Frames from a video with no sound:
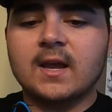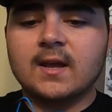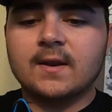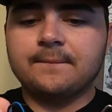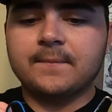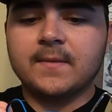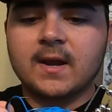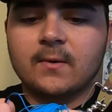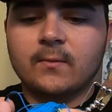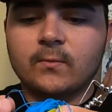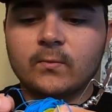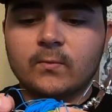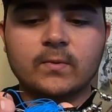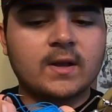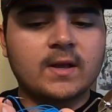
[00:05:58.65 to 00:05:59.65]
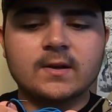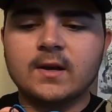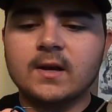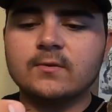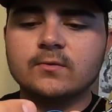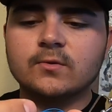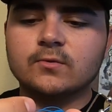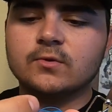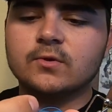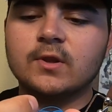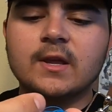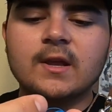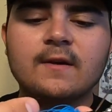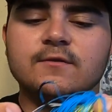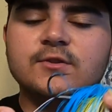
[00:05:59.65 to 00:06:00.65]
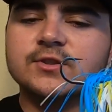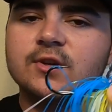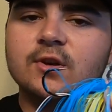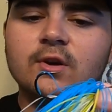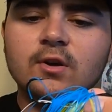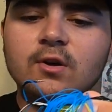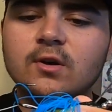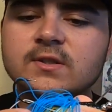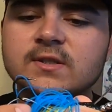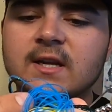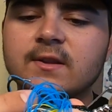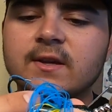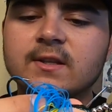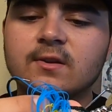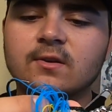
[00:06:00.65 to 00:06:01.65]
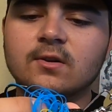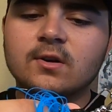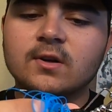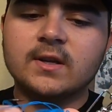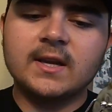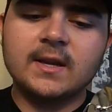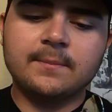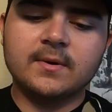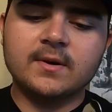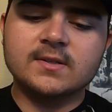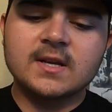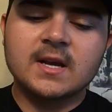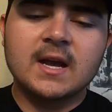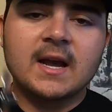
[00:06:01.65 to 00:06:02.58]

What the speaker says: And I don't know, they have just good hooks. I like their hook keepers.